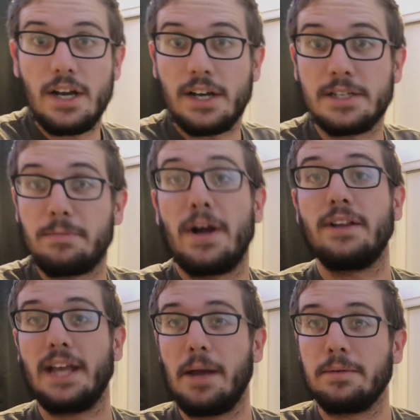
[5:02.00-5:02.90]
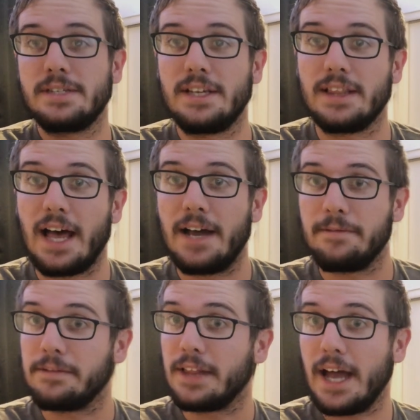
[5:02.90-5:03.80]
because apparently Ableton
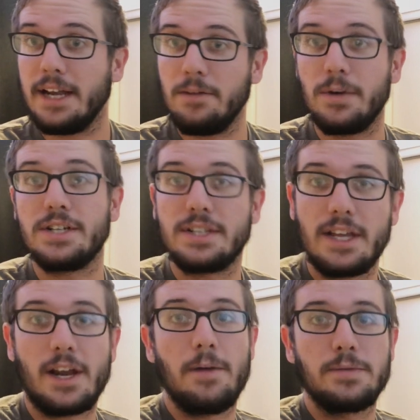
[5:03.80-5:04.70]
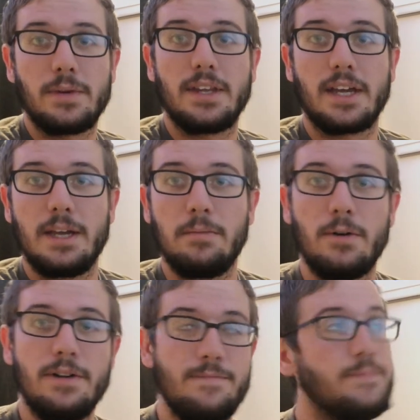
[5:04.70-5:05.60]
Live Lite, which that comes with the
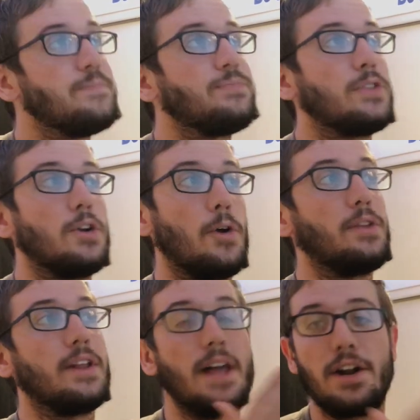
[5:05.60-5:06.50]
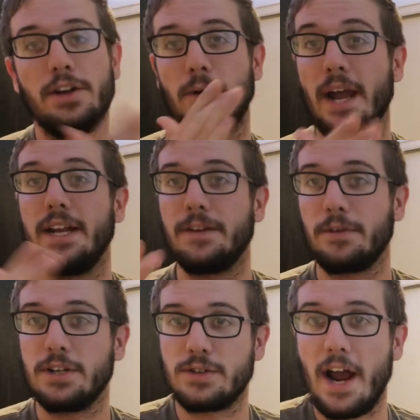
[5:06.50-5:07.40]
keyboard, you're only allowed to do 8
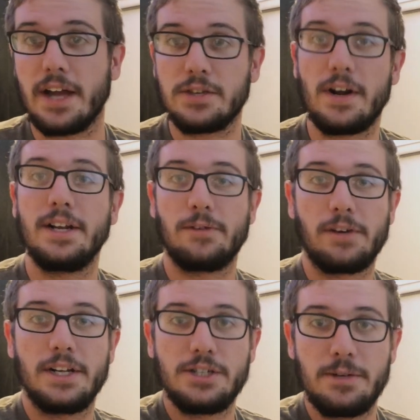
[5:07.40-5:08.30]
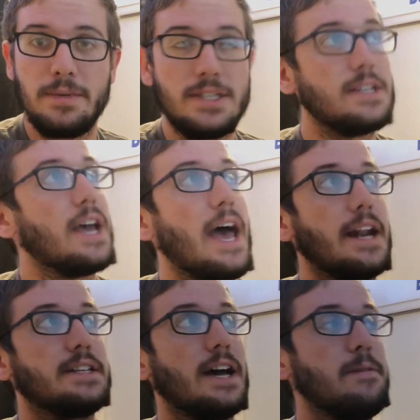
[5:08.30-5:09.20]
different tracks or 8 different instruments at
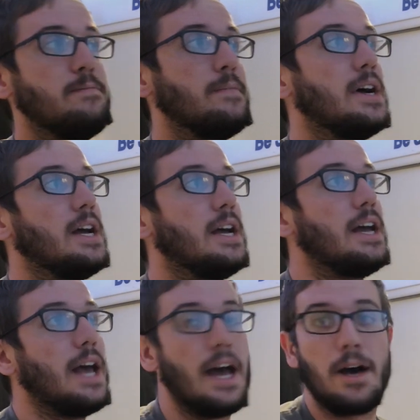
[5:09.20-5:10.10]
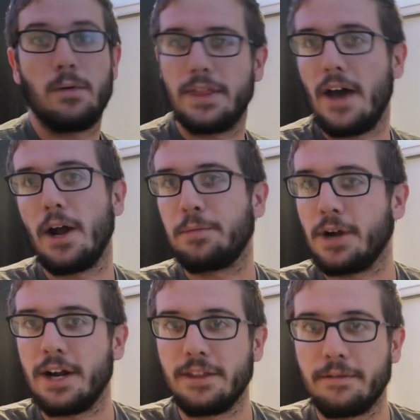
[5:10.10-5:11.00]
a time without
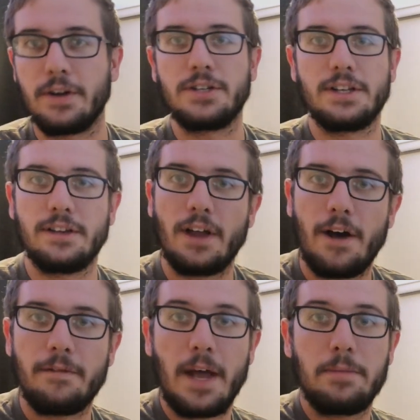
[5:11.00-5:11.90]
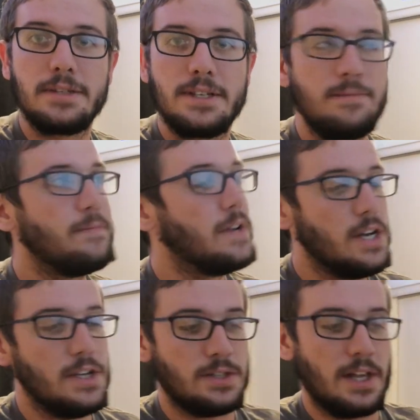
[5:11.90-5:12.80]
upgrading the version of Ableton.
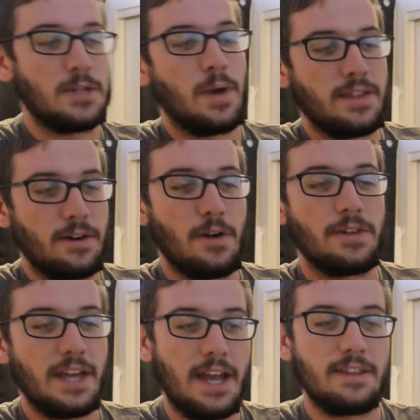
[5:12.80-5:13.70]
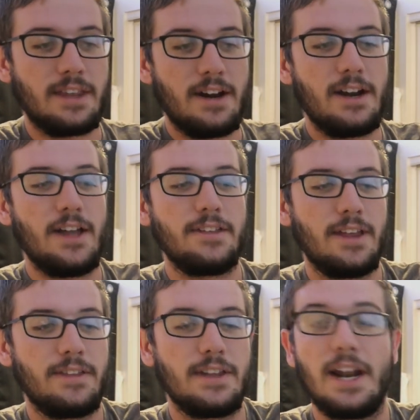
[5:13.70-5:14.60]
So that's why there are only 8 there. And
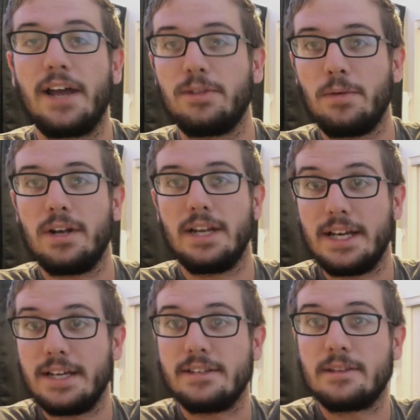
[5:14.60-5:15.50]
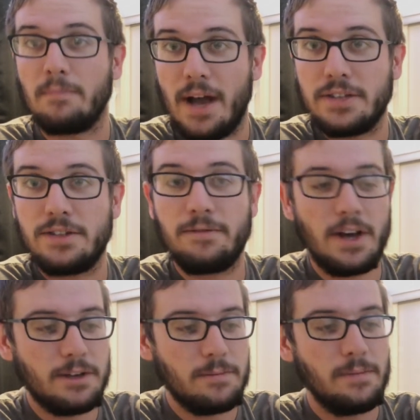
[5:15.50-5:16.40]
then the 9th one is the master
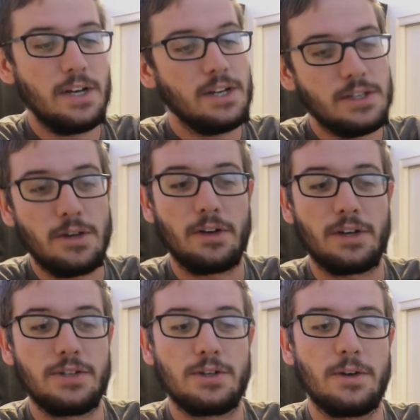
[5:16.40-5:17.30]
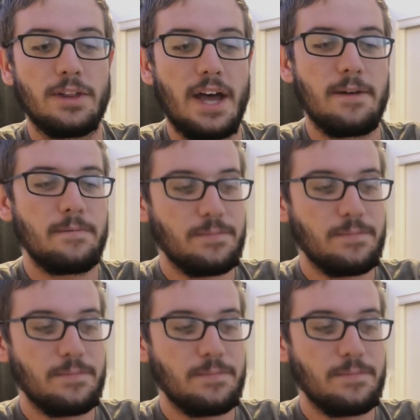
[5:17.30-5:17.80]
volume, so you can control that.